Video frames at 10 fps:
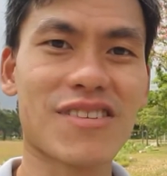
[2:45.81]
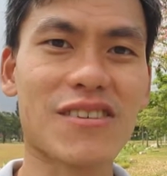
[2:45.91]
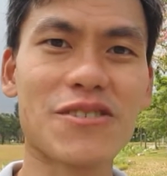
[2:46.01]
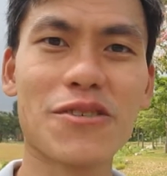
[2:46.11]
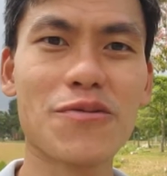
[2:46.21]

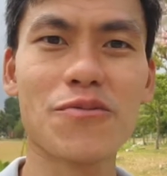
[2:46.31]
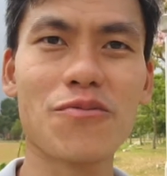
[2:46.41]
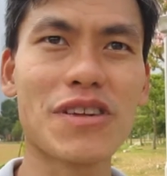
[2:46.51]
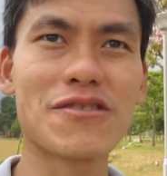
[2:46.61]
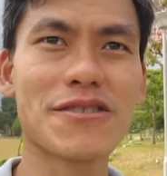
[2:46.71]
continue
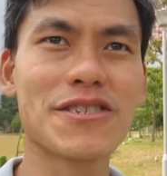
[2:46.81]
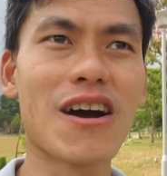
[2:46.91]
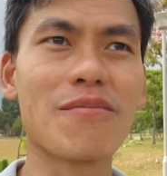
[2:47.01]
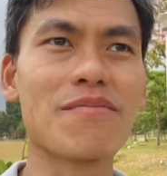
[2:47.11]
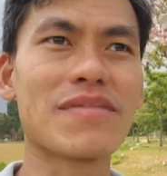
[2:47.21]
in your
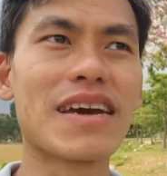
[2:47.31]
job.